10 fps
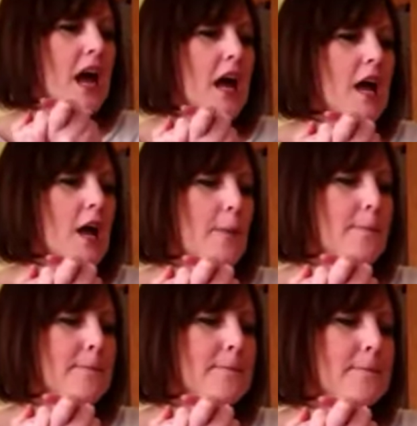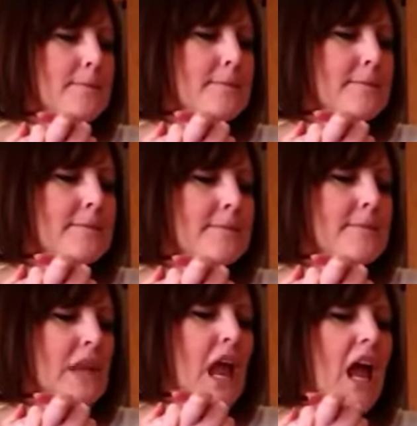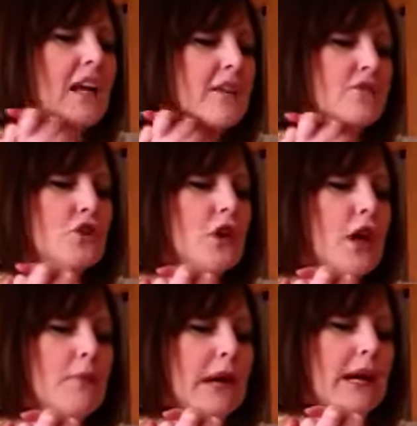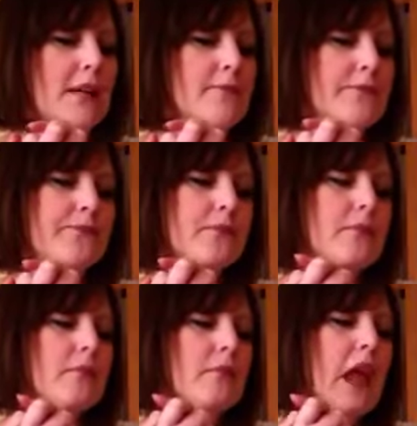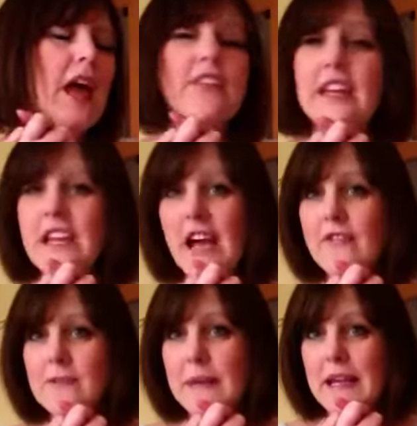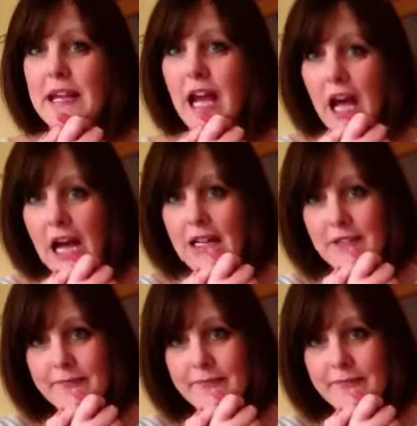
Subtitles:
And I've done all mine, and then you have to make a card.